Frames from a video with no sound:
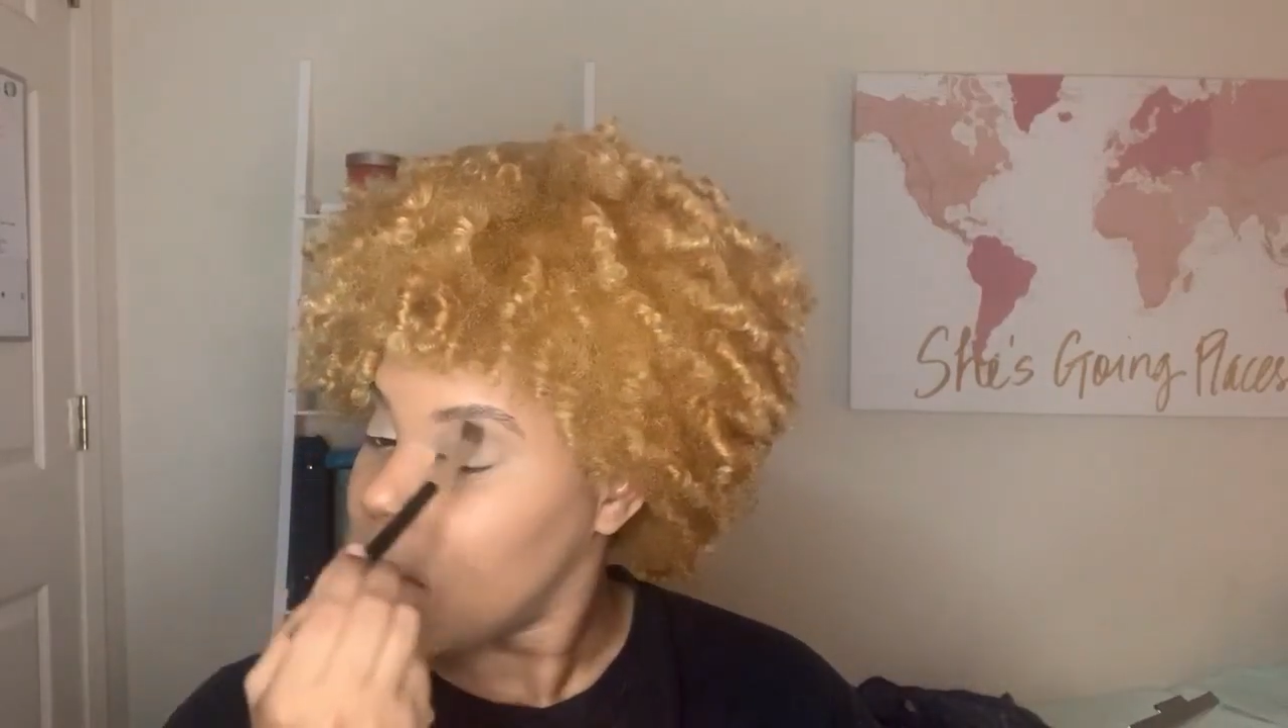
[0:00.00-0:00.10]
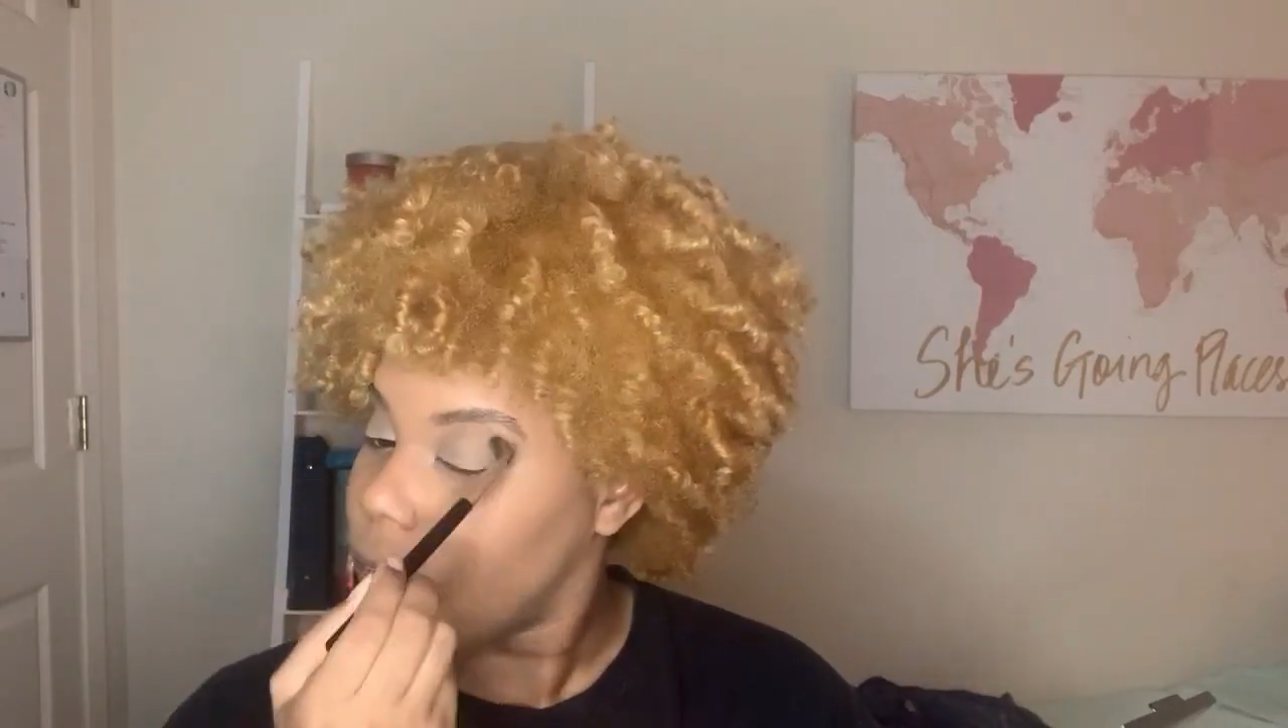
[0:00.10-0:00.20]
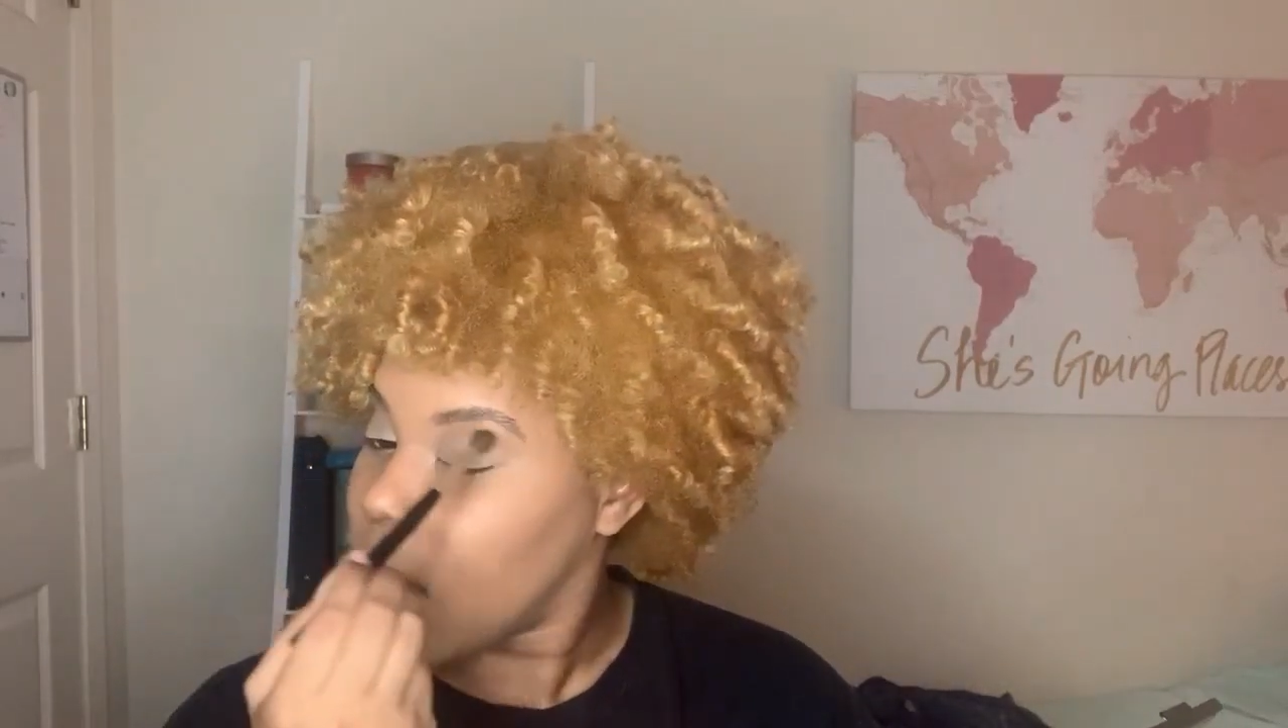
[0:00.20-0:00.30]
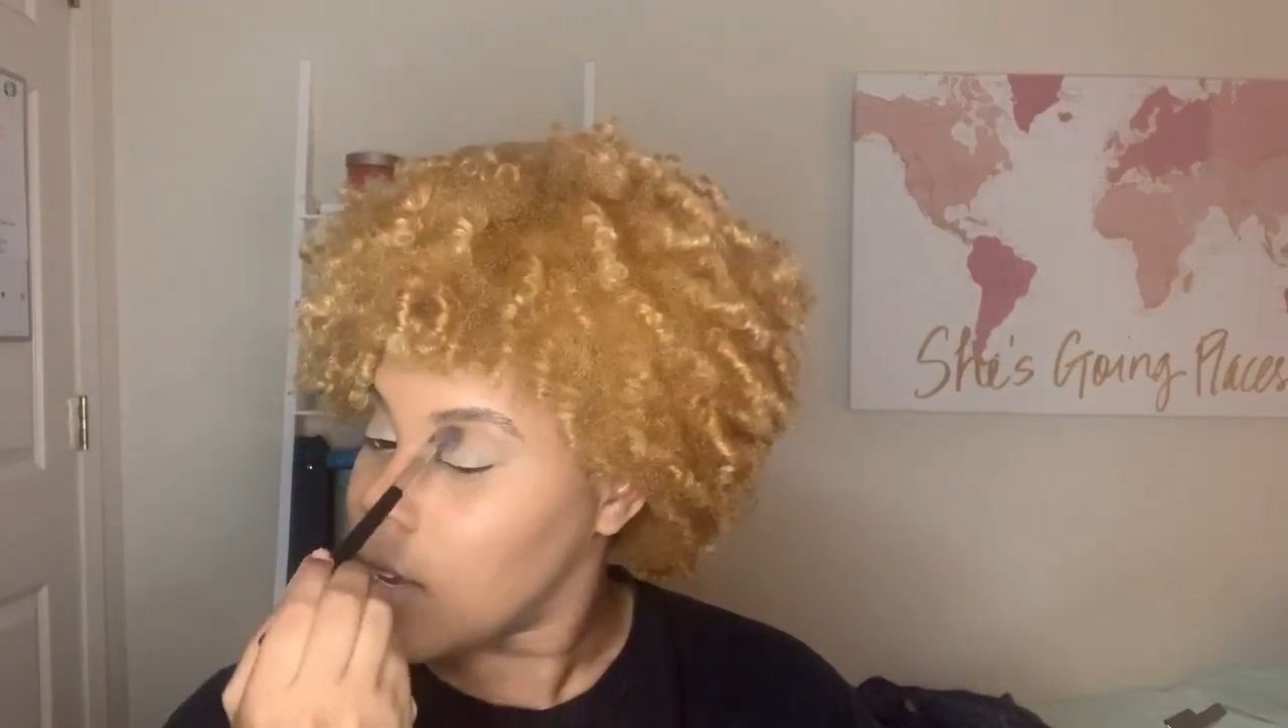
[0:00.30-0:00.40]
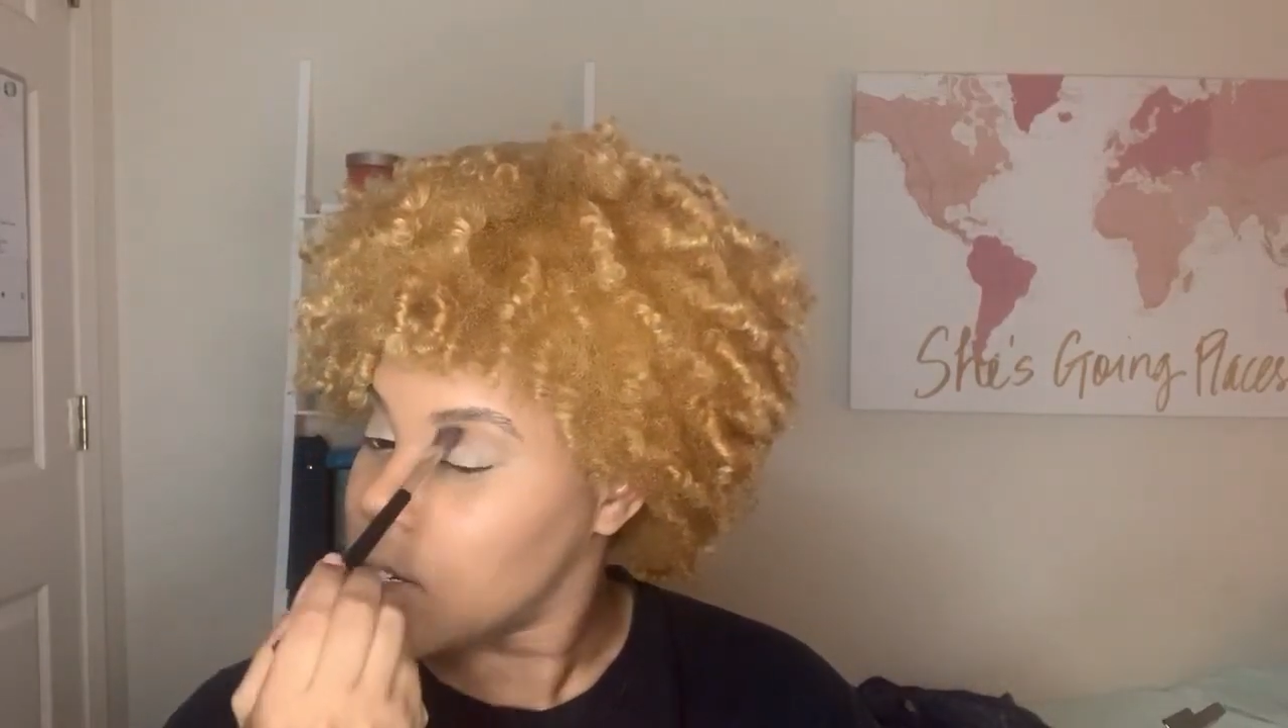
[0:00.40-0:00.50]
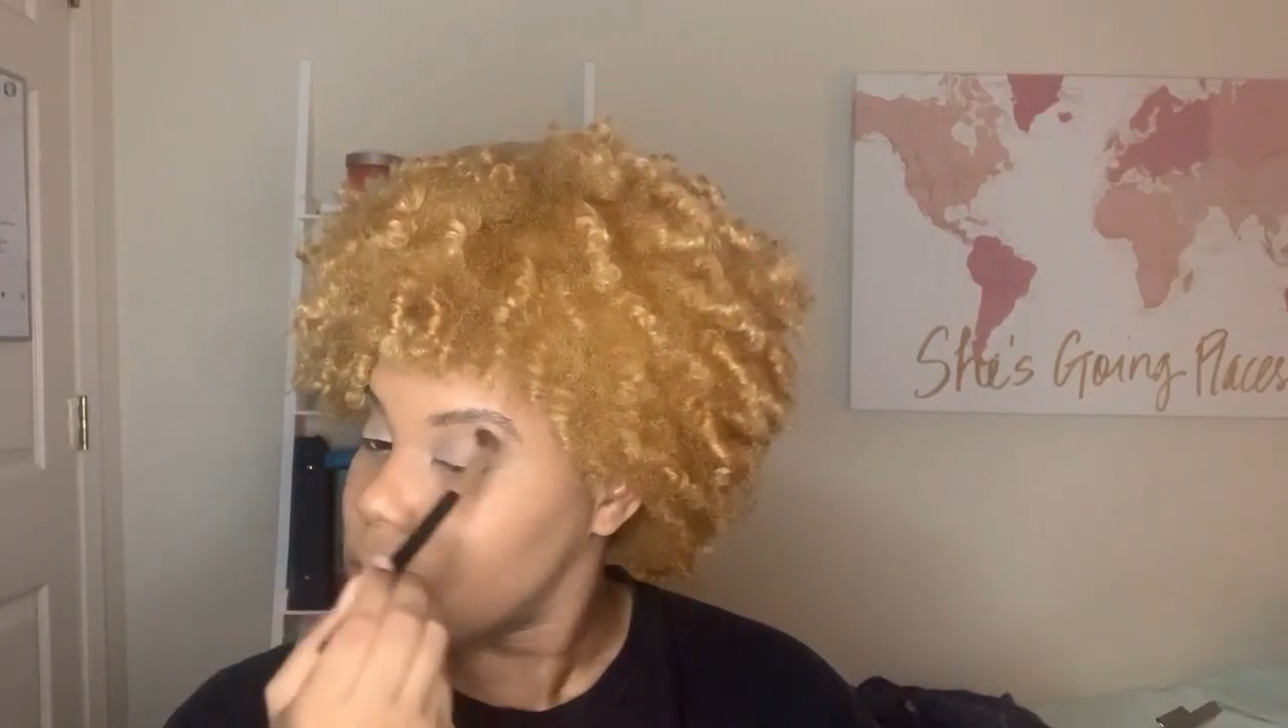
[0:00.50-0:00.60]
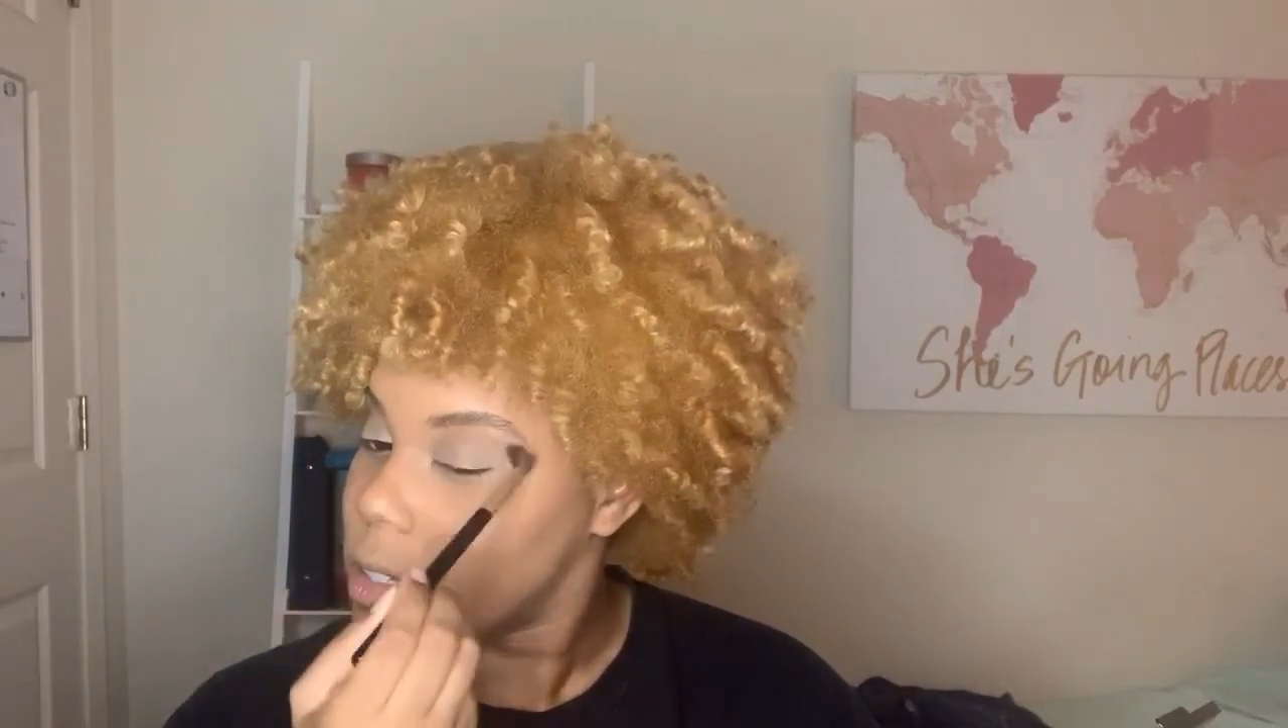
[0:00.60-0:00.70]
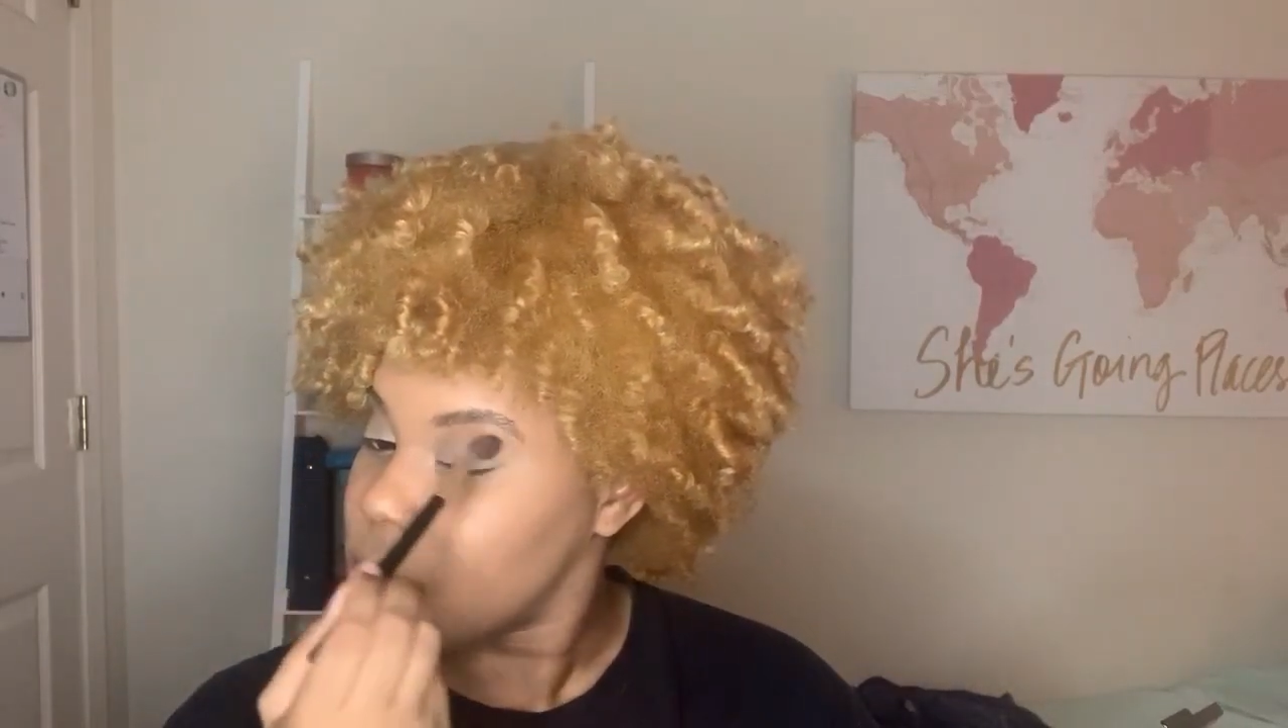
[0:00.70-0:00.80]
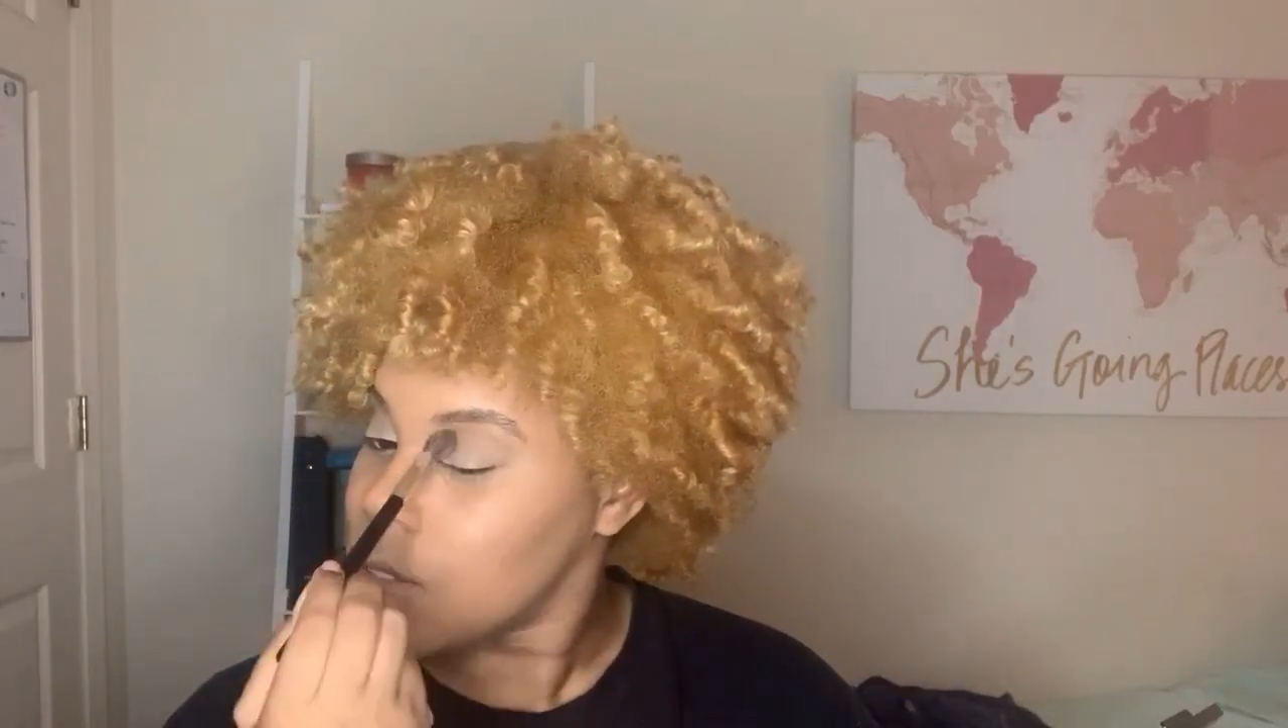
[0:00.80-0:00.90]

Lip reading: I just